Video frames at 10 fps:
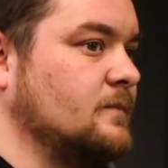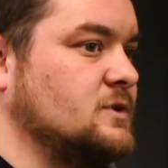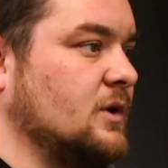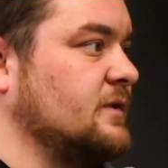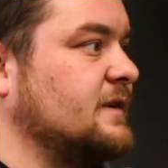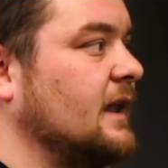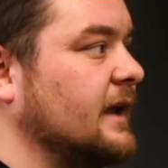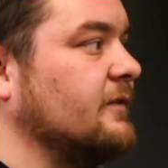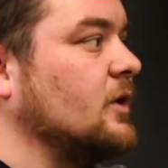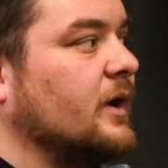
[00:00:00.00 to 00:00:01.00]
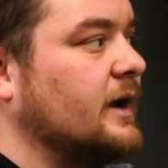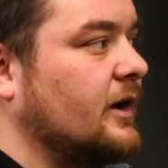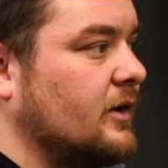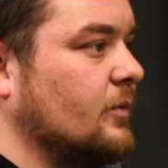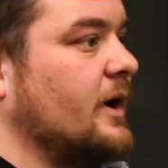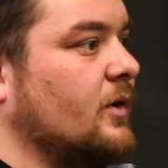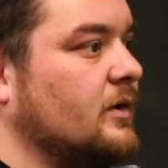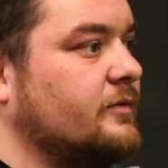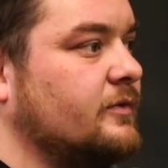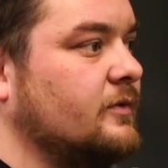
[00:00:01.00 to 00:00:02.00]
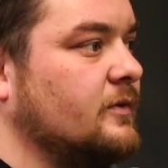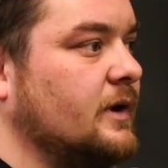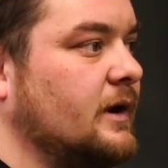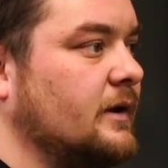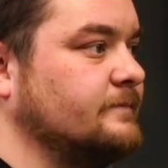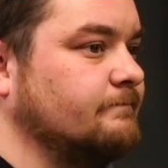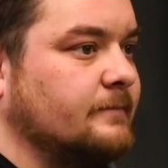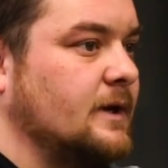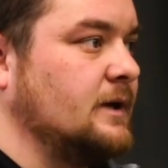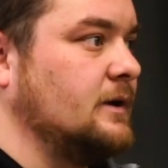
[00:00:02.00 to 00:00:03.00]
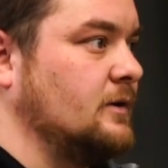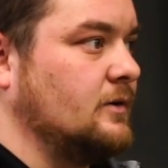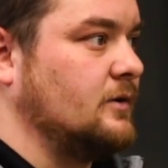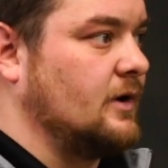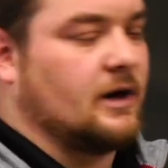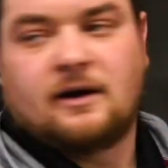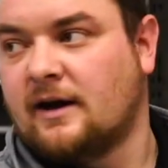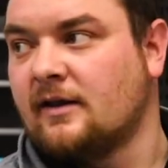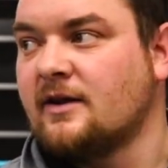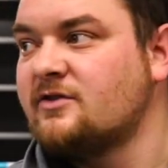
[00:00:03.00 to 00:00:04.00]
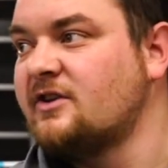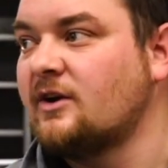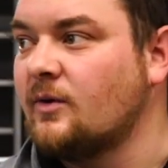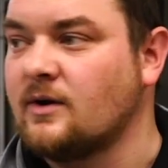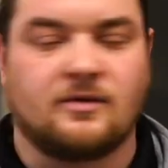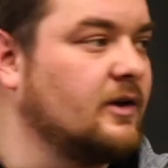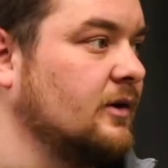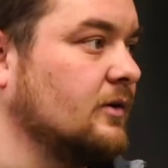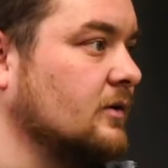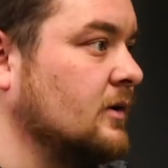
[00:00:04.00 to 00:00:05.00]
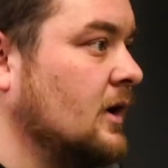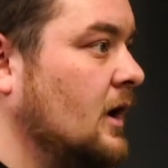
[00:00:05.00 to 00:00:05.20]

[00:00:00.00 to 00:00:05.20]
So it's not like if you're in there and it went off, you're not going to get like sick or anything, or